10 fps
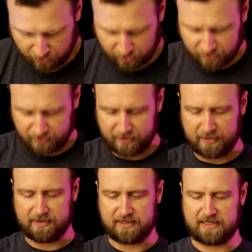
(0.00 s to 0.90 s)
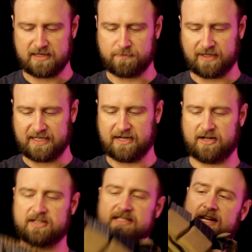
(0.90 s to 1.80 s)
on the plate
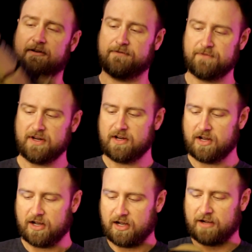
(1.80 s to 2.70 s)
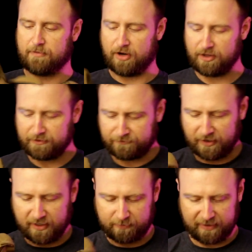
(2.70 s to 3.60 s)
carrier itself. On the
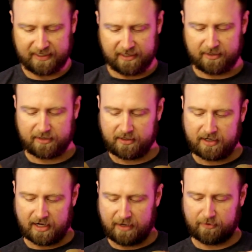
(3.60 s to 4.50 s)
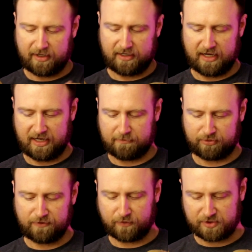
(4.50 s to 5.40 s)
front of the plate carrier, I'm running a
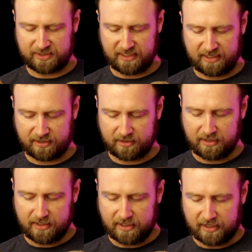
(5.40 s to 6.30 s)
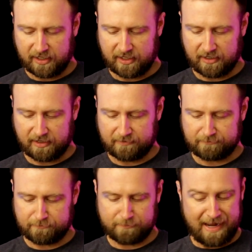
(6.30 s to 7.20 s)
Blue Force Gear
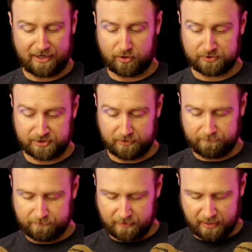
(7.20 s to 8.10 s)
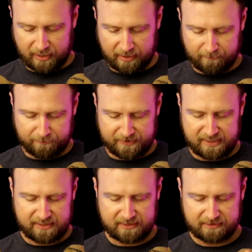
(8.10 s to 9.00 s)
mag holster.
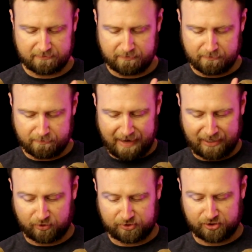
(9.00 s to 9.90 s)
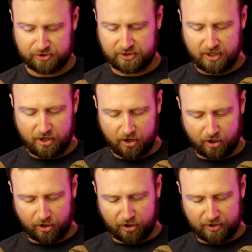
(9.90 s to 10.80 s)
These mag holsters
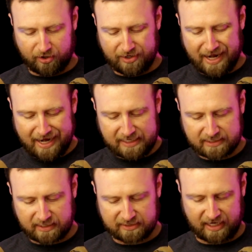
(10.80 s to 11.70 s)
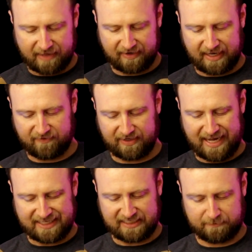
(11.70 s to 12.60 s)
are nice because they have that kind of
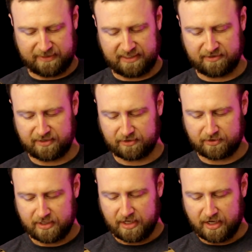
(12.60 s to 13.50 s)
elastic material.